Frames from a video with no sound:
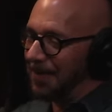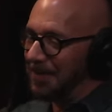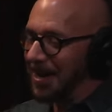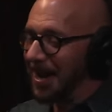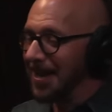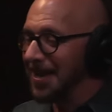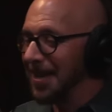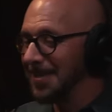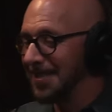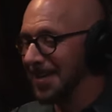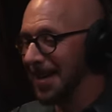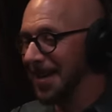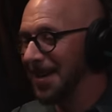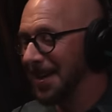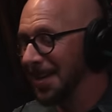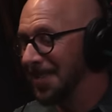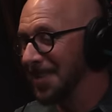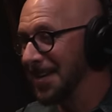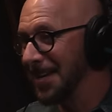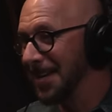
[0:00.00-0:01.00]
I mean, I guess I,
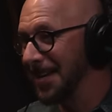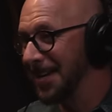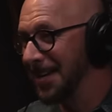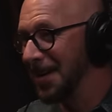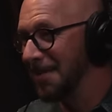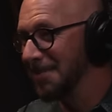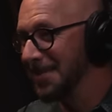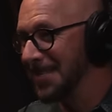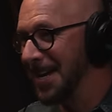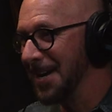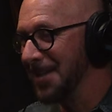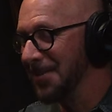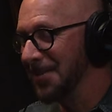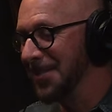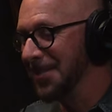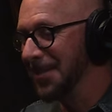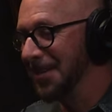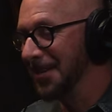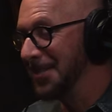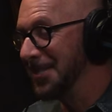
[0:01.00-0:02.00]
I think it comes down
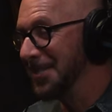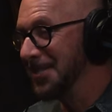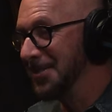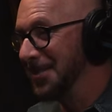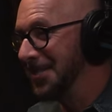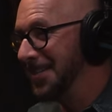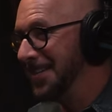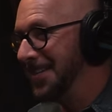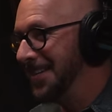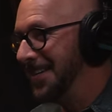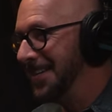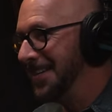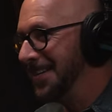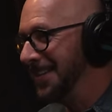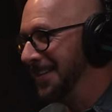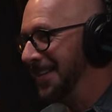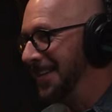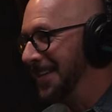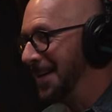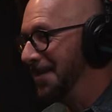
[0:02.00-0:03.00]
to uncertainty.
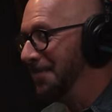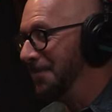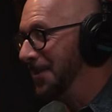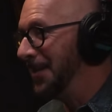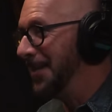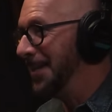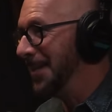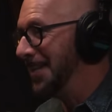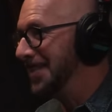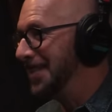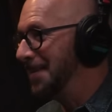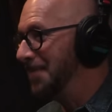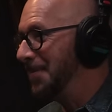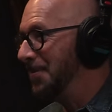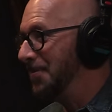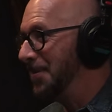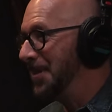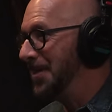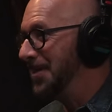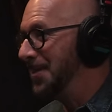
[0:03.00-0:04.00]
Like, mm-hmm. I really accept
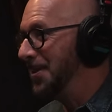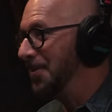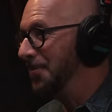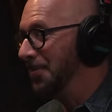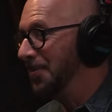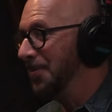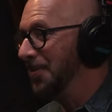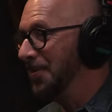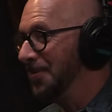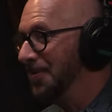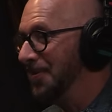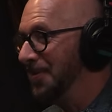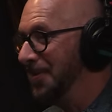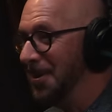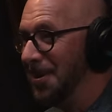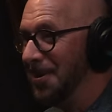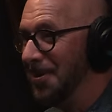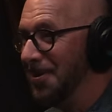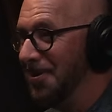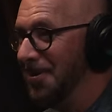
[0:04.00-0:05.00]
that we don't
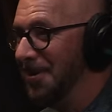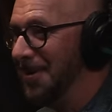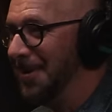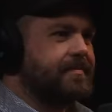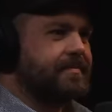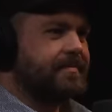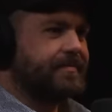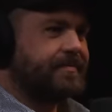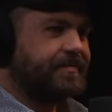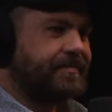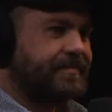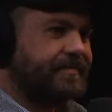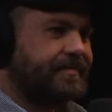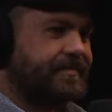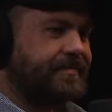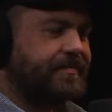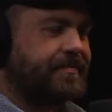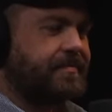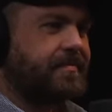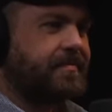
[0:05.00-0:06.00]
know.
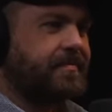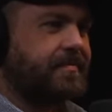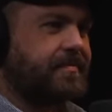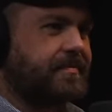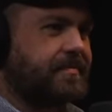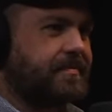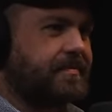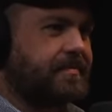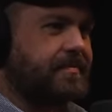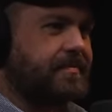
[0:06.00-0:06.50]
Mm-hmm. Um,